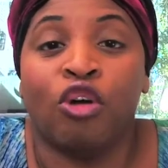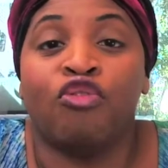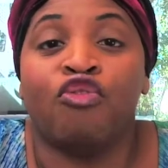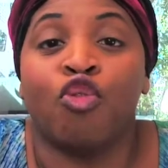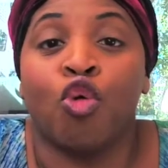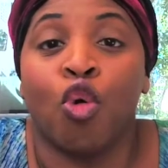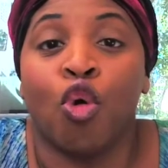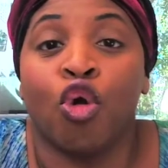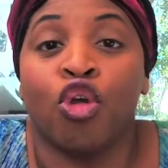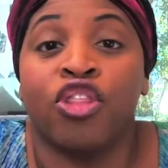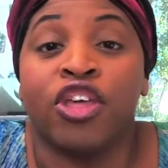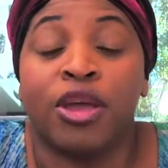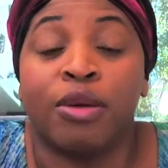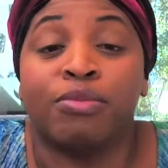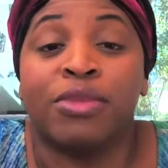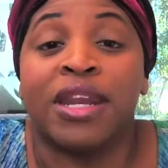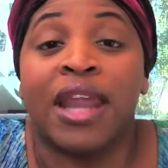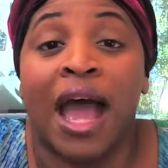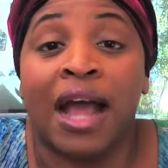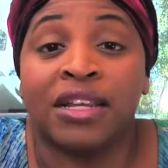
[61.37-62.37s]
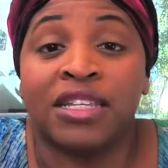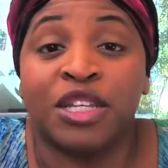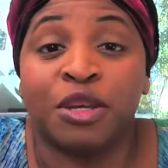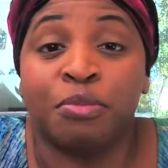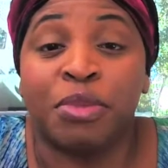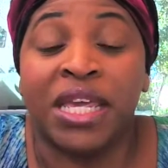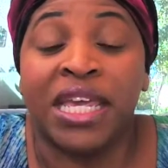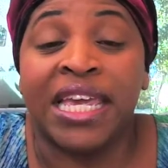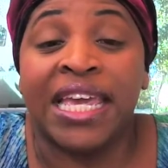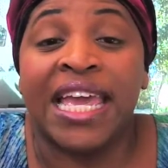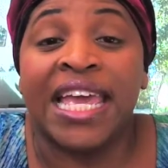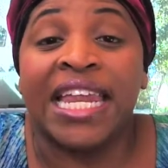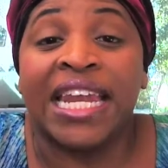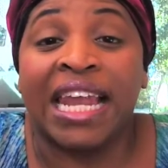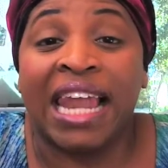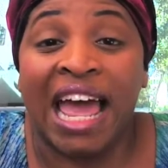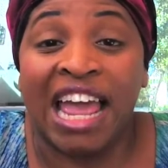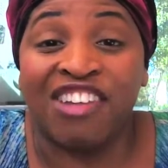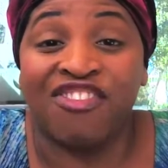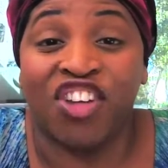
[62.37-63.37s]
for them not to be in
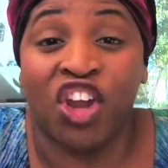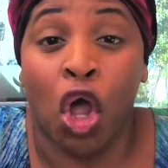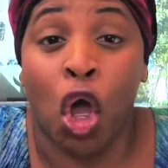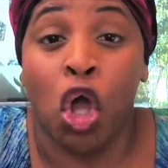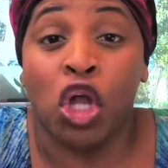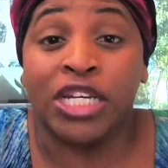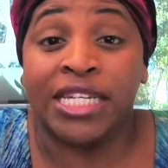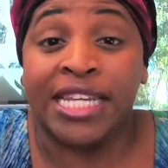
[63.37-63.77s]
lifelong